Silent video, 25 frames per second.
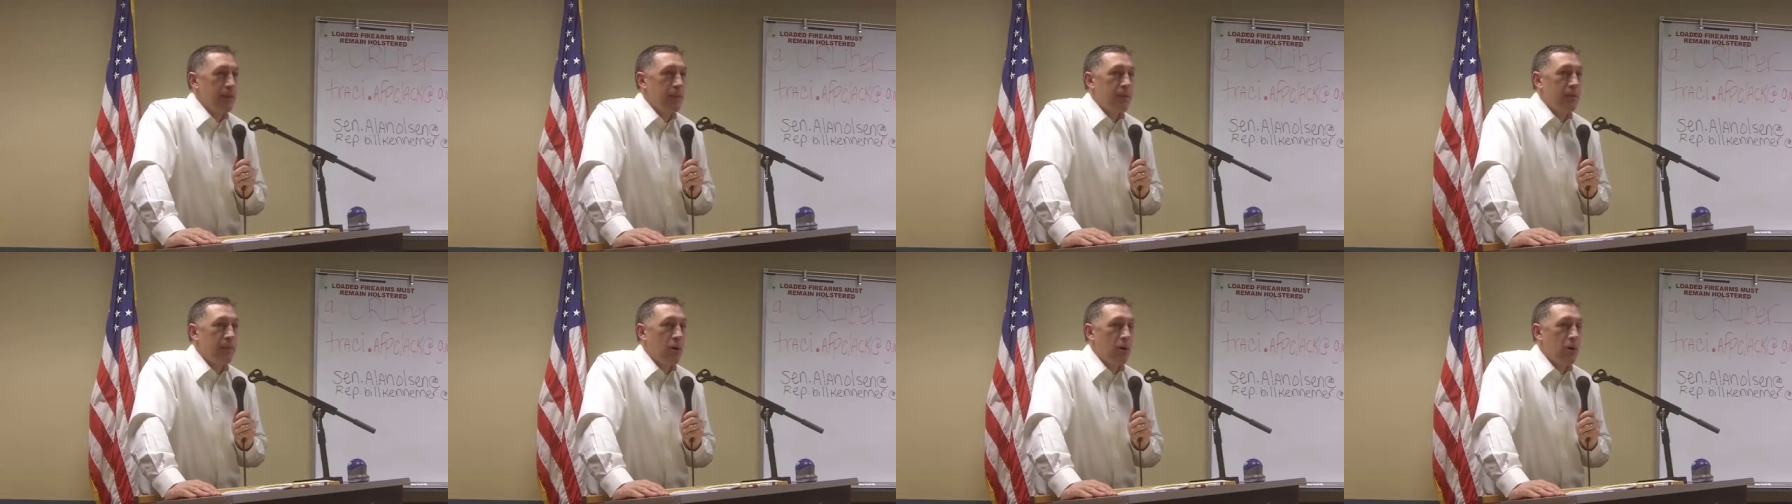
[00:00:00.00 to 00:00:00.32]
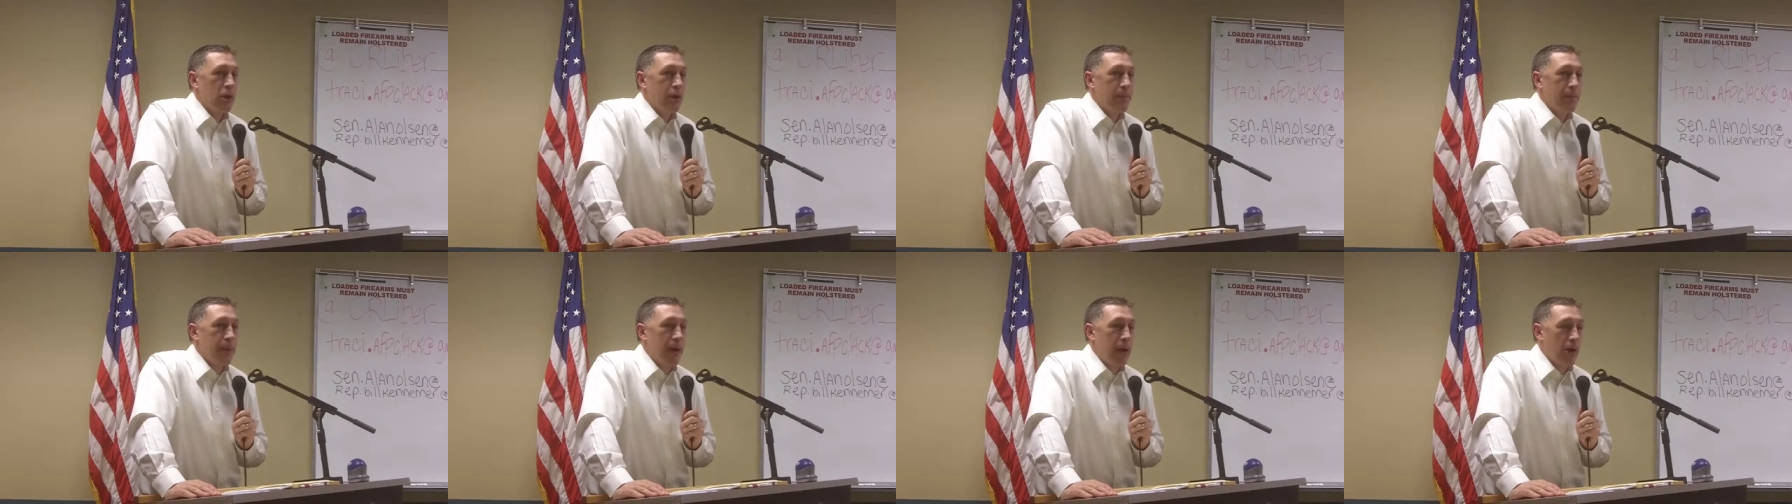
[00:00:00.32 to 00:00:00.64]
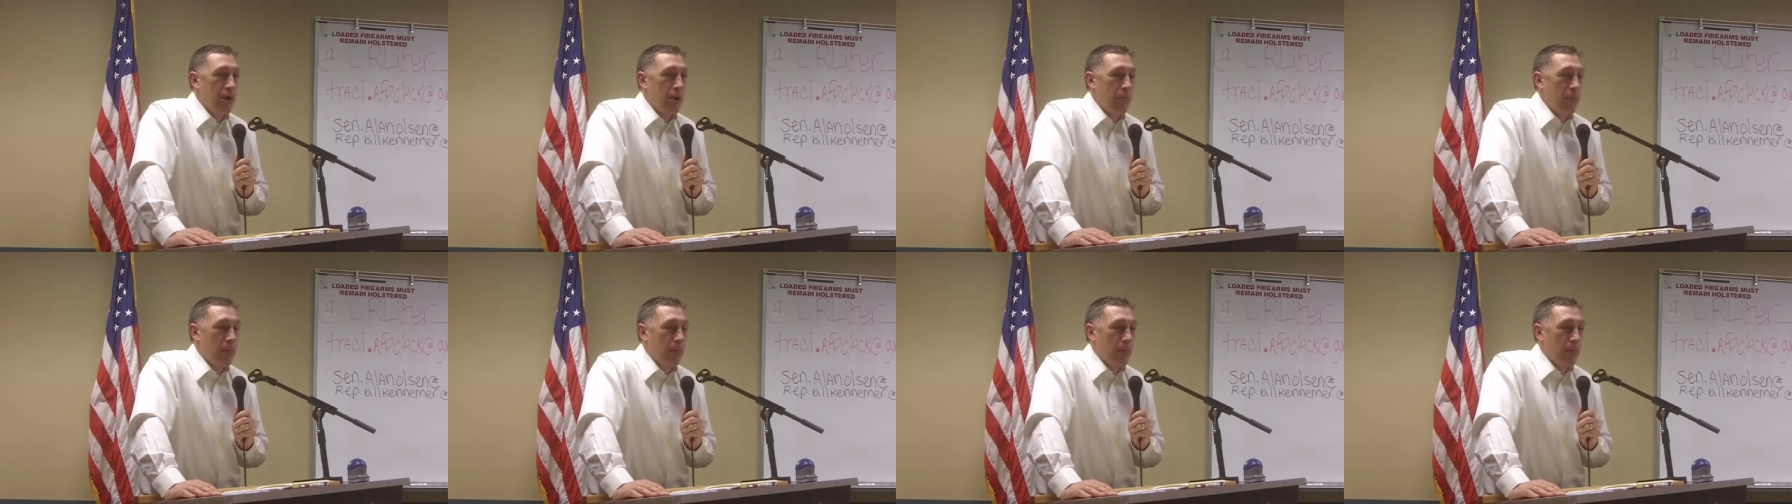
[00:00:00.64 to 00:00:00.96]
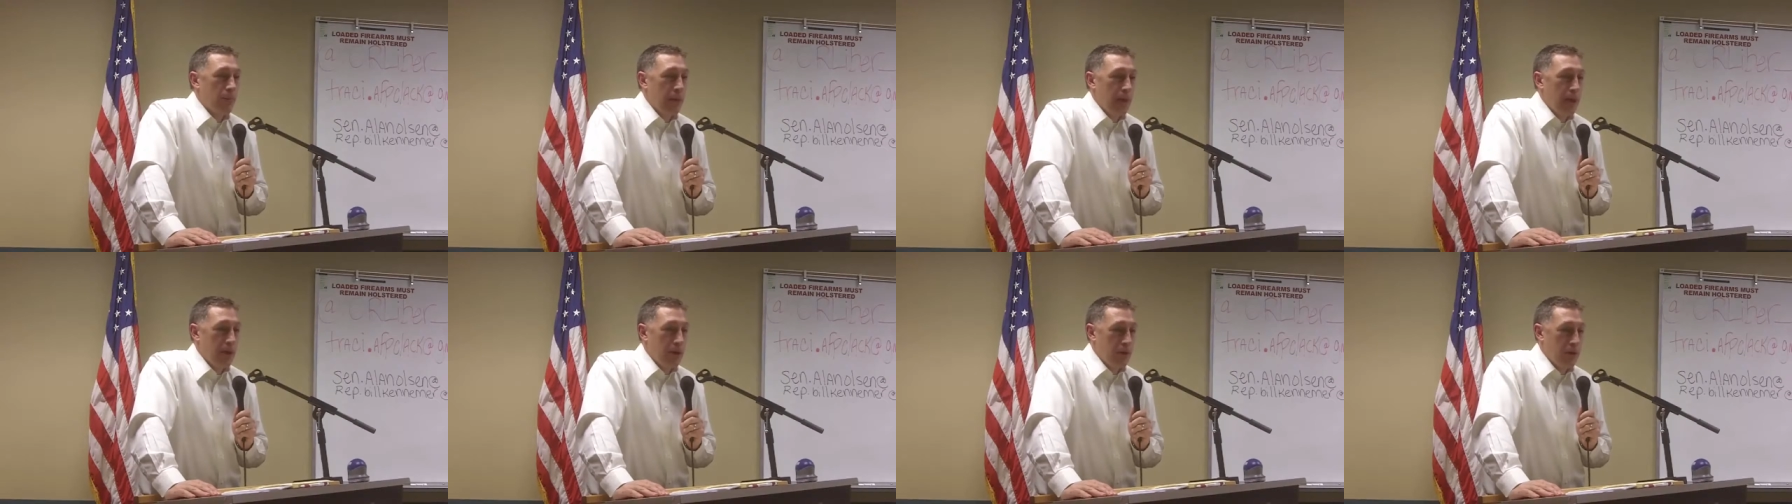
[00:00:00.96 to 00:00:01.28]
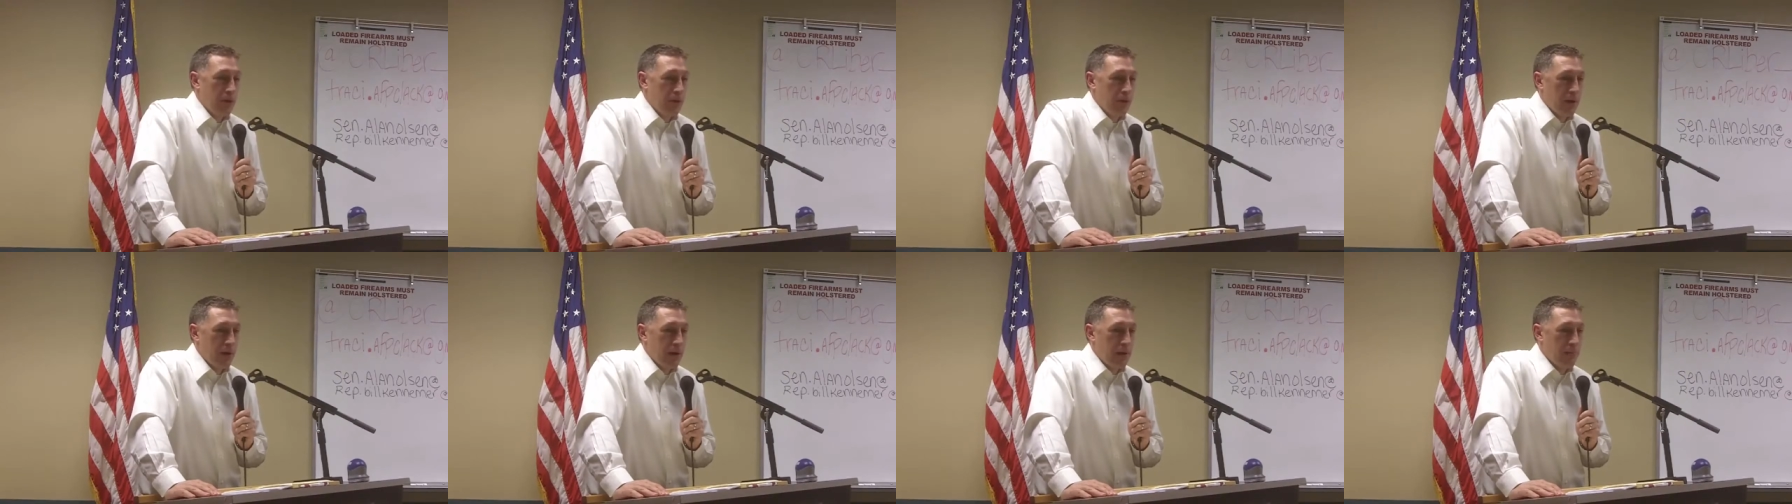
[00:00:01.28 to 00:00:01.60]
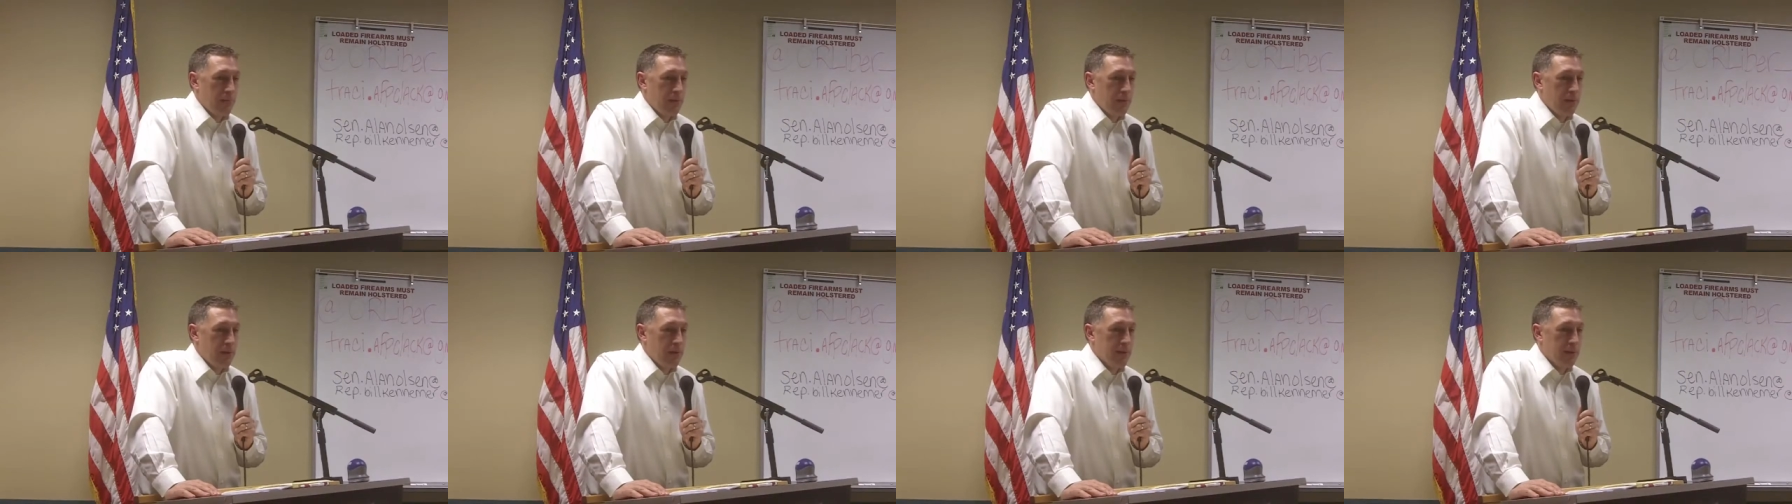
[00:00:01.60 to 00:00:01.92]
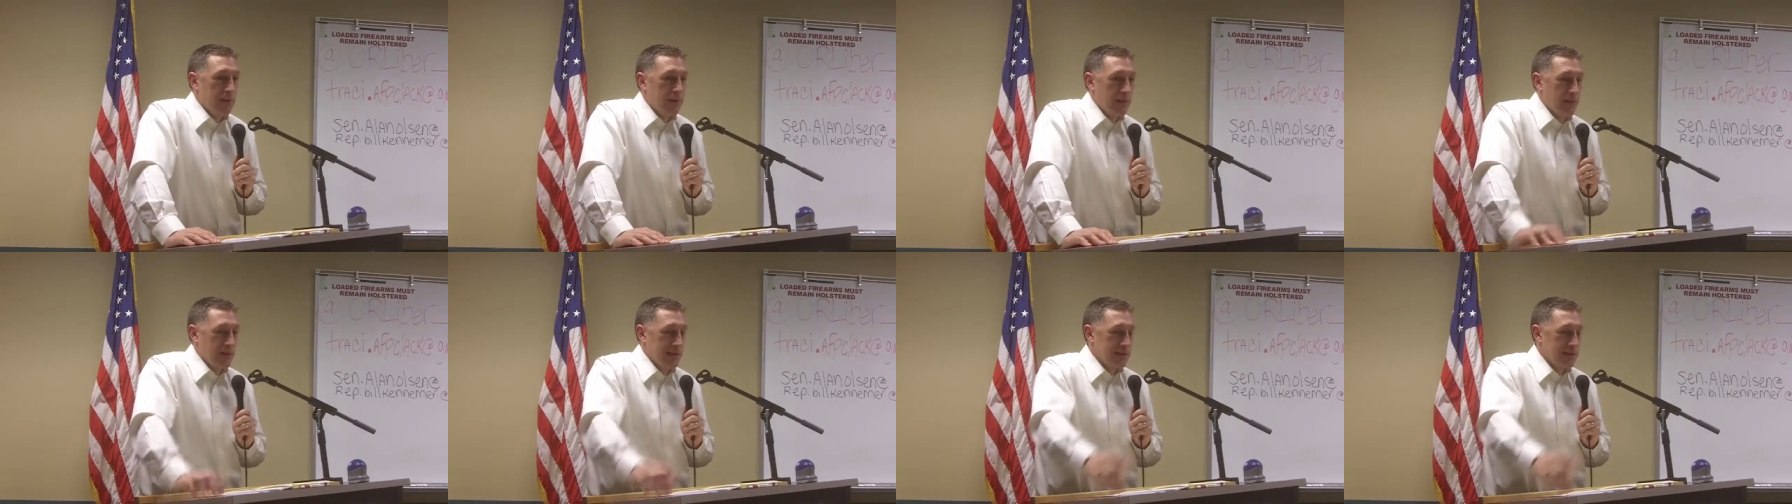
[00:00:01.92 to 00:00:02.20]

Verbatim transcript: The bully power power grab bill.